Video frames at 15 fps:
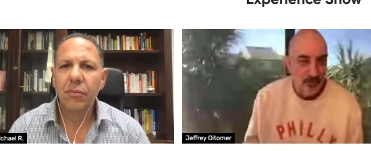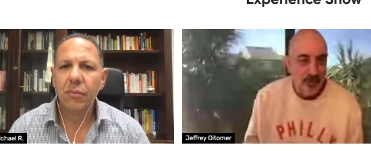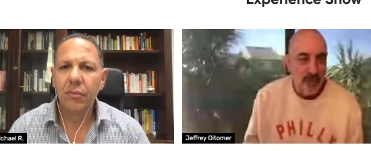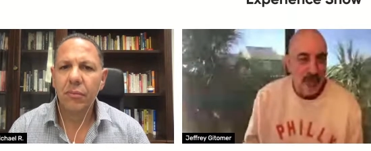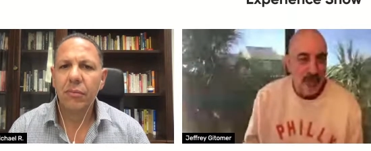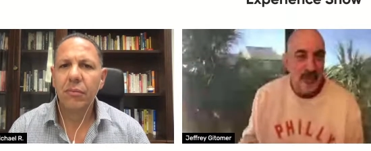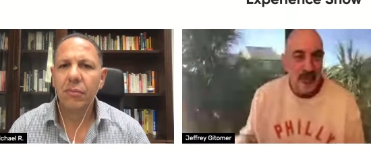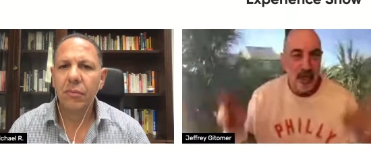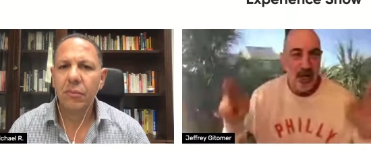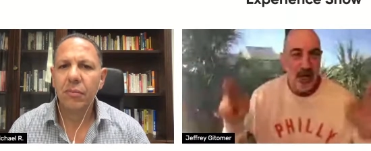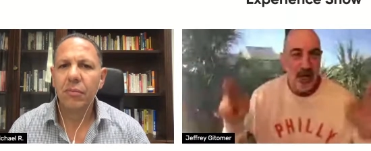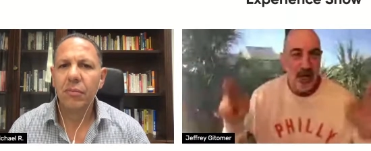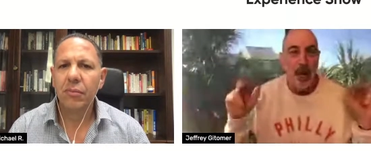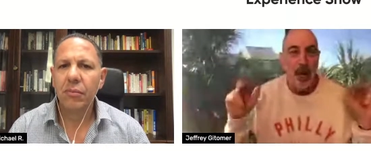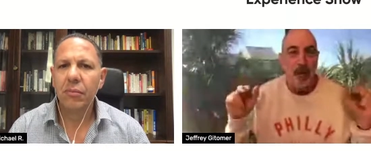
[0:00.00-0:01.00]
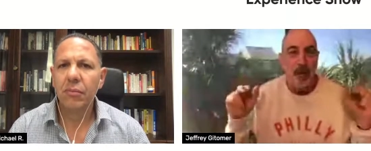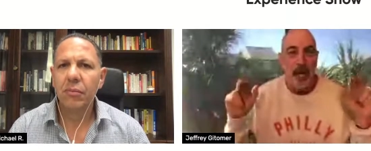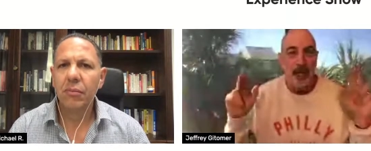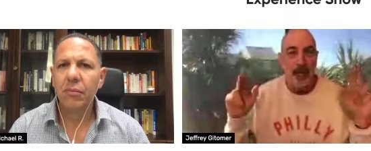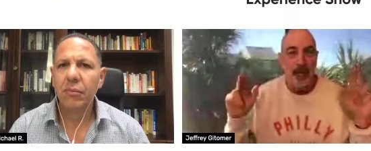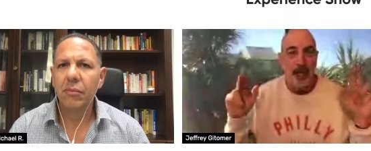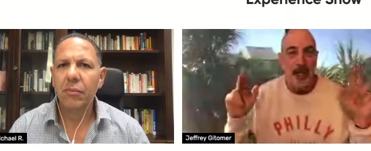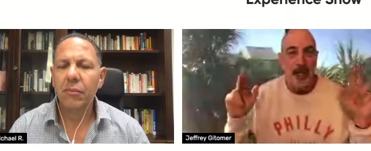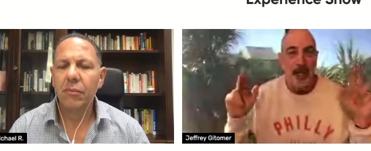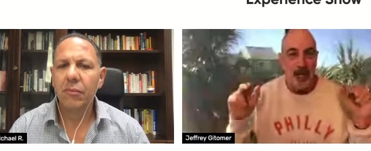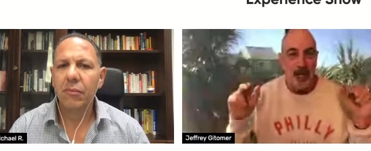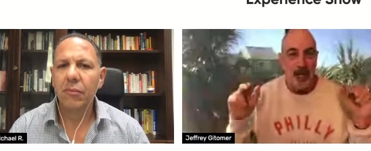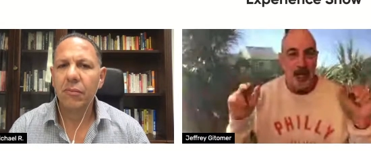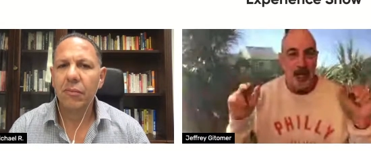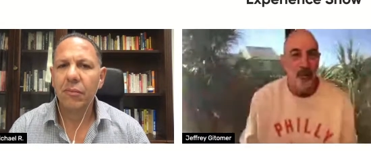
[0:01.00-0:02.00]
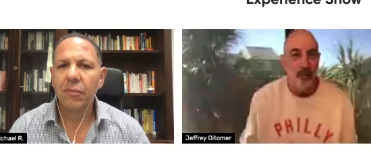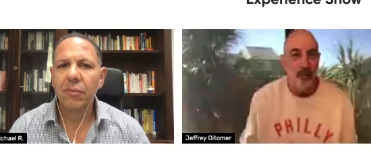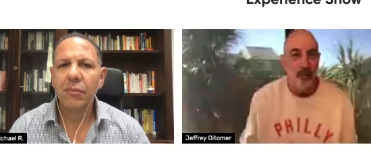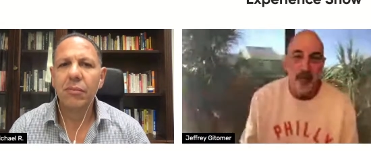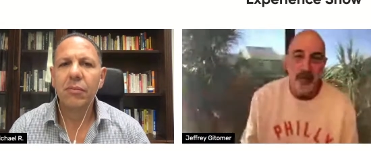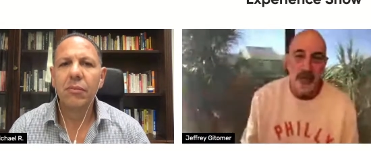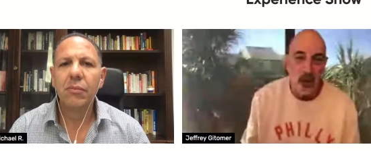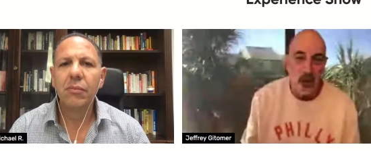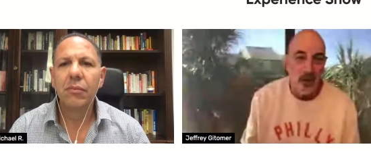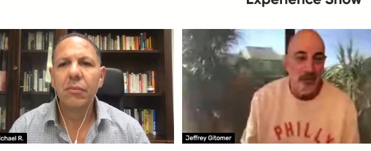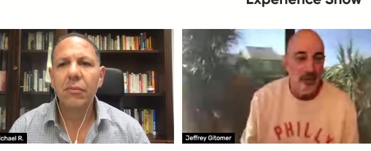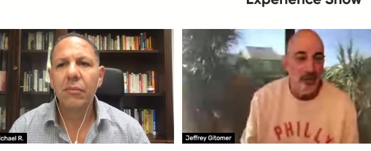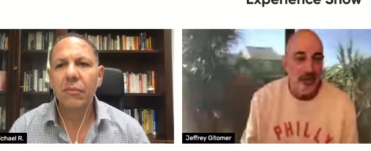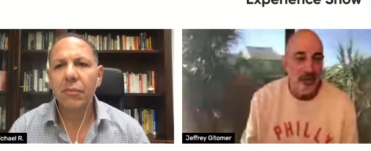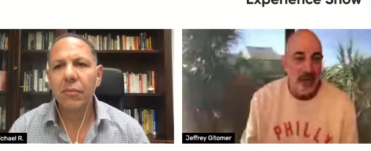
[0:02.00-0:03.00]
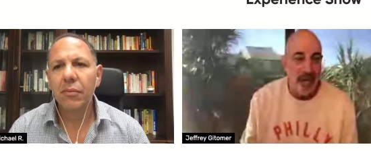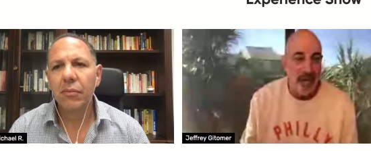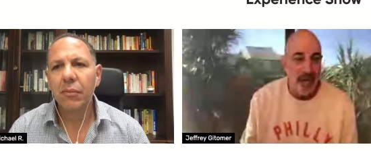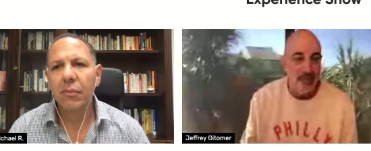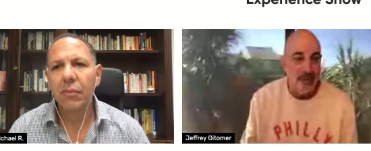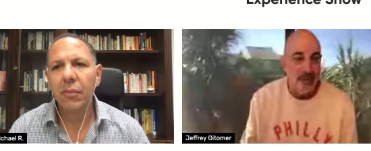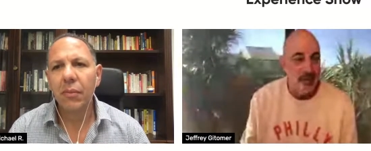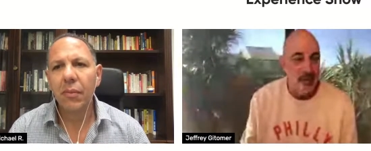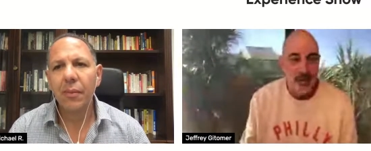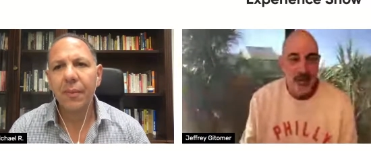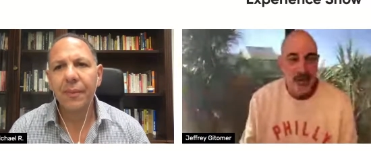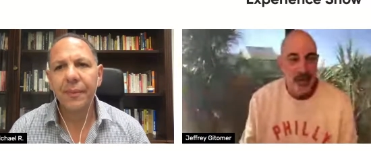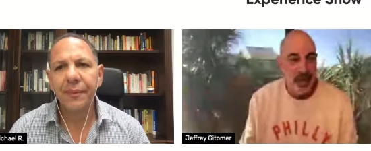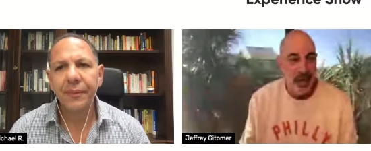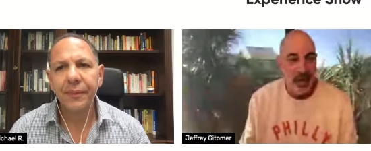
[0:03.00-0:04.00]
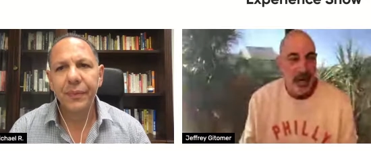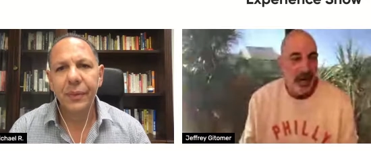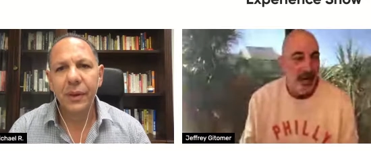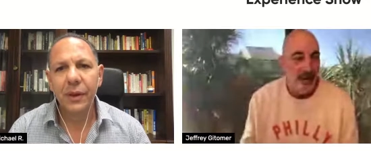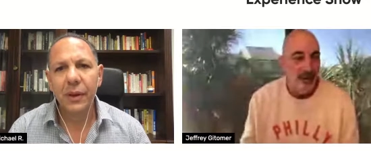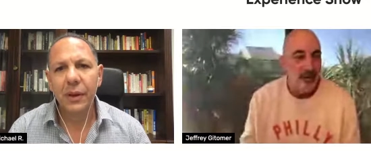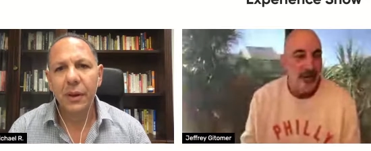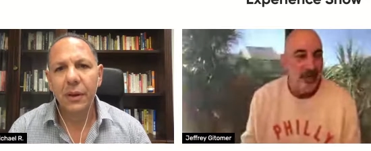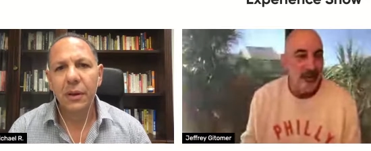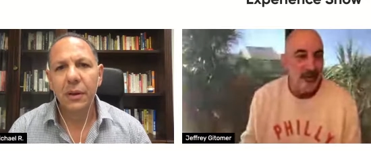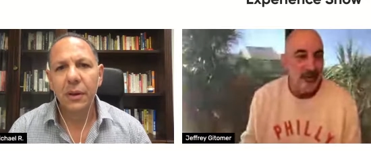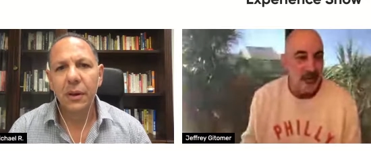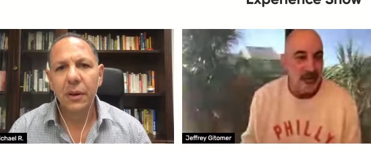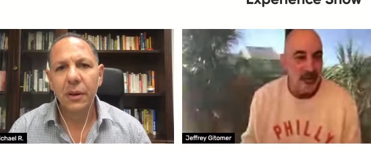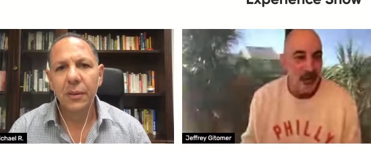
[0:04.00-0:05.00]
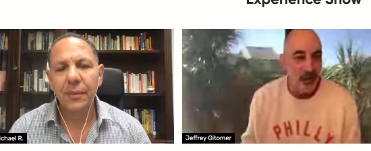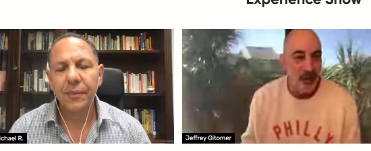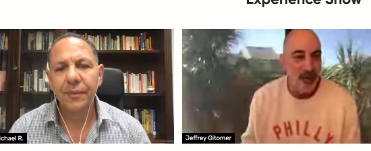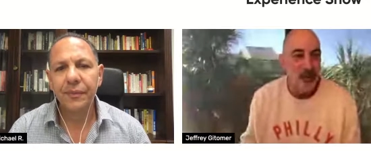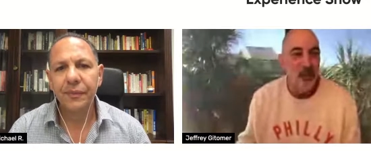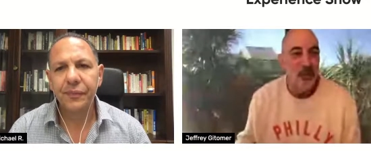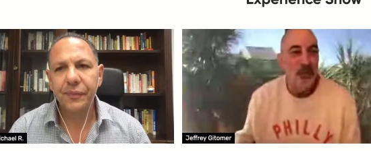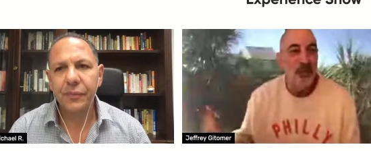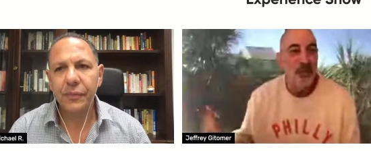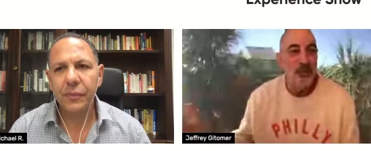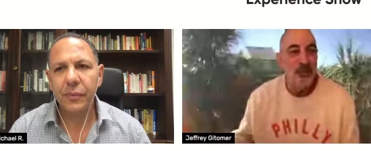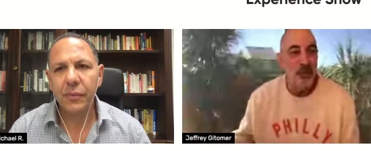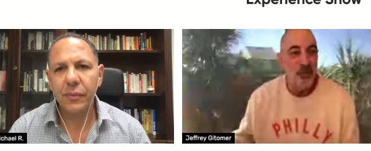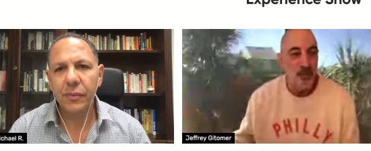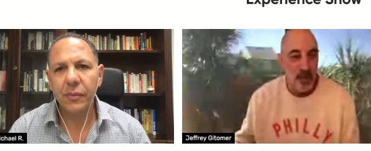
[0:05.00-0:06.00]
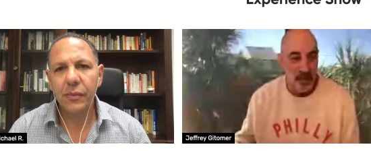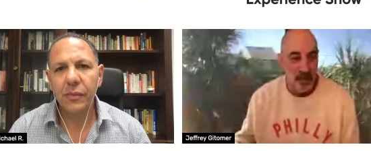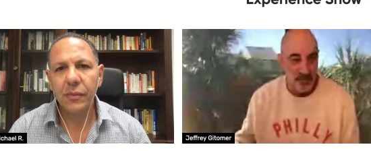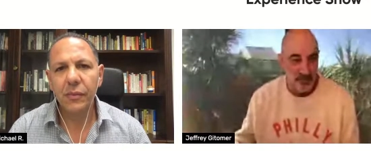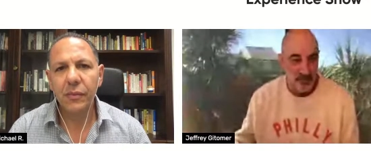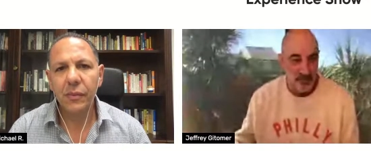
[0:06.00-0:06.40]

Speaker 1: They apologize. Well, we're very sorry that that happened. I don't care if you're sorry. What are you going to do about it?